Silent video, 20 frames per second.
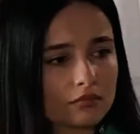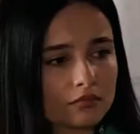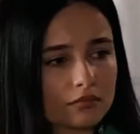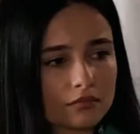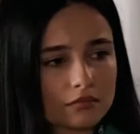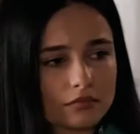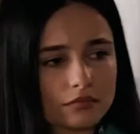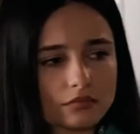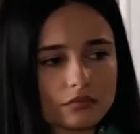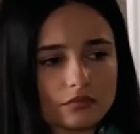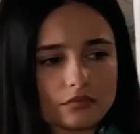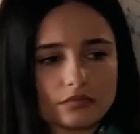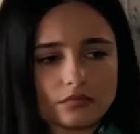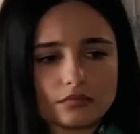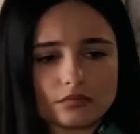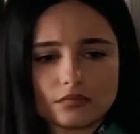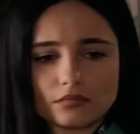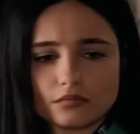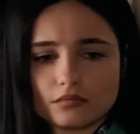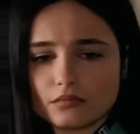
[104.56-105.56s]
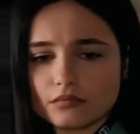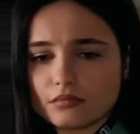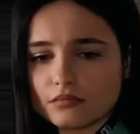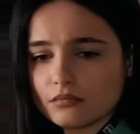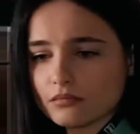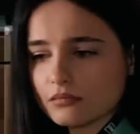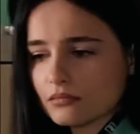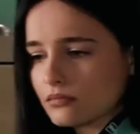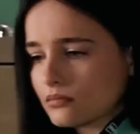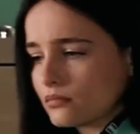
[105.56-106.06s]

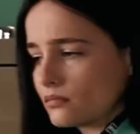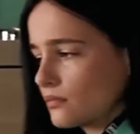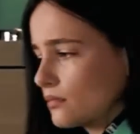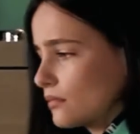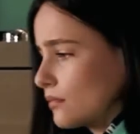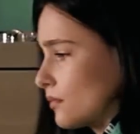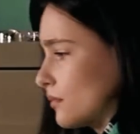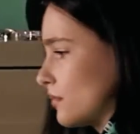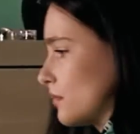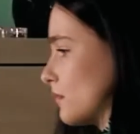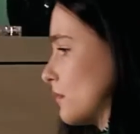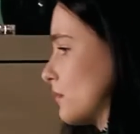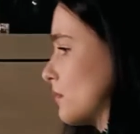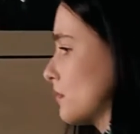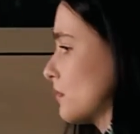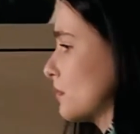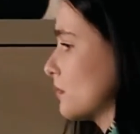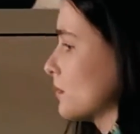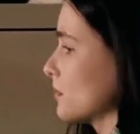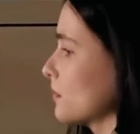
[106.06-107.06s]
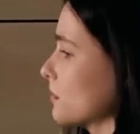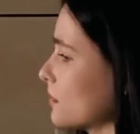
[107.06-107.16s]
(silence)